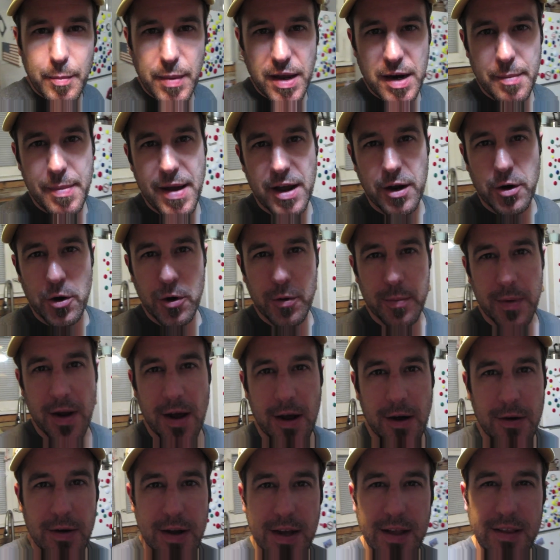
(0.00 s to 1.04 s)
Made it back home
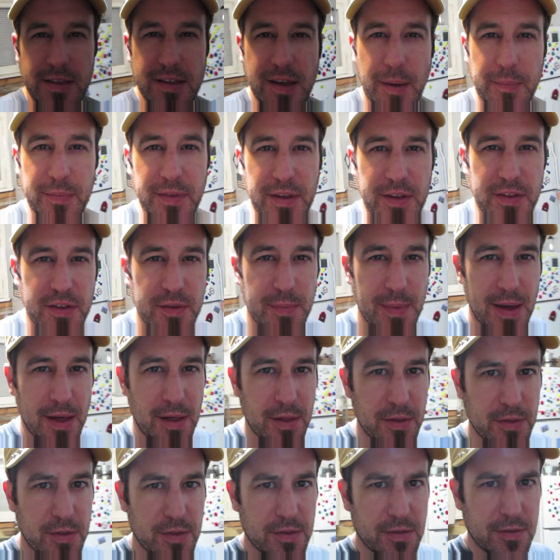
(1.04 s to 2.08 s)
now, and something
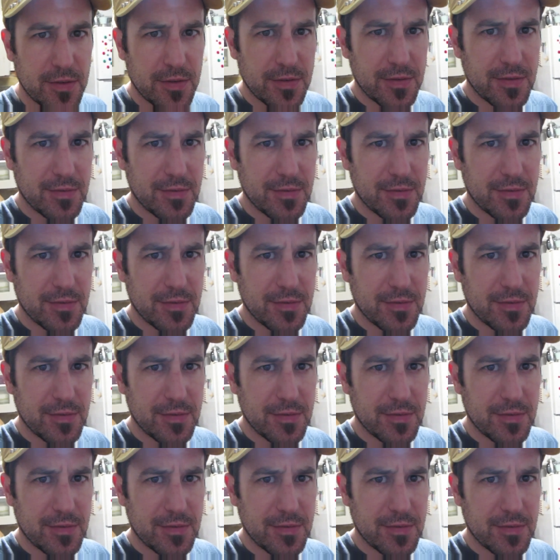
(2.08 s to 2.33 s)
smells